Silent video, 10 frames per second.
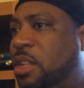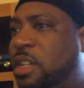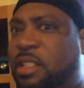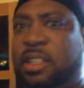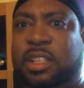
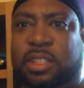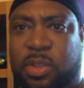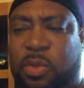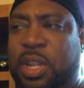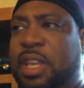just because
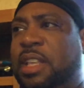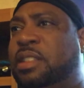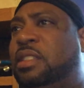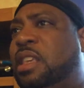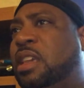Sony
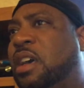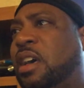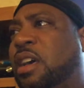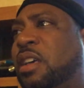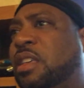is
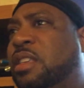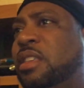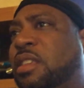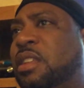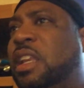the
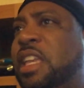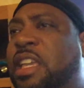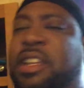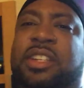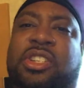
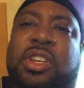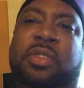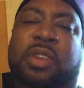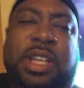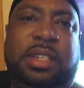lead this
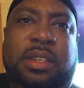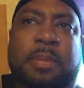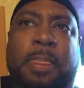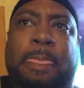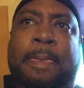
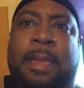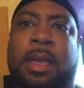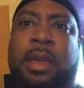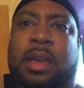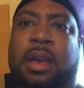generation,
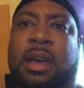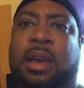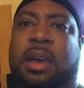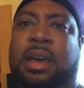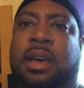
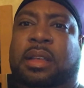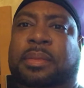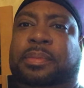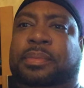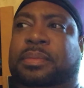
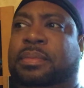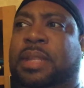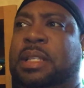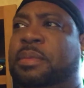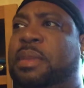
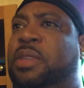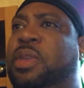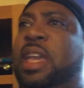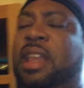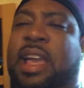doesn't mean
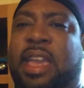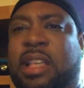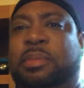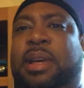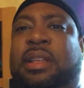you can't like
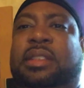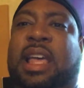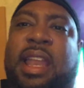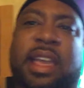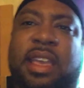Xbox.
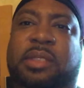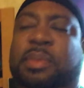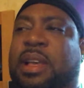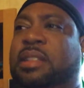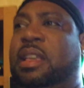I like
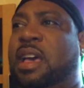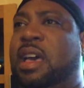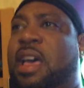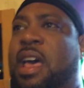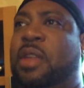Xbox.
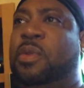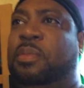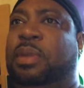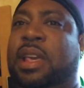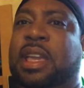I
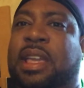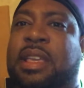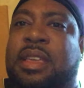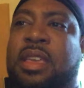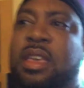don't
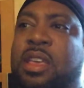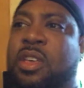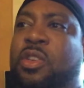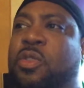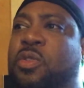play
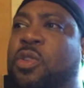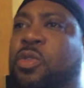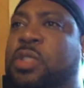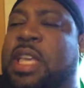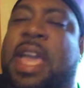
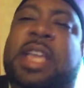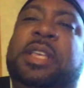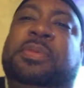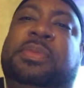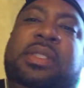those
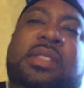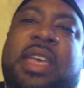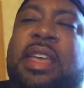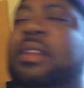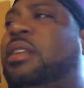games
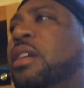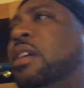that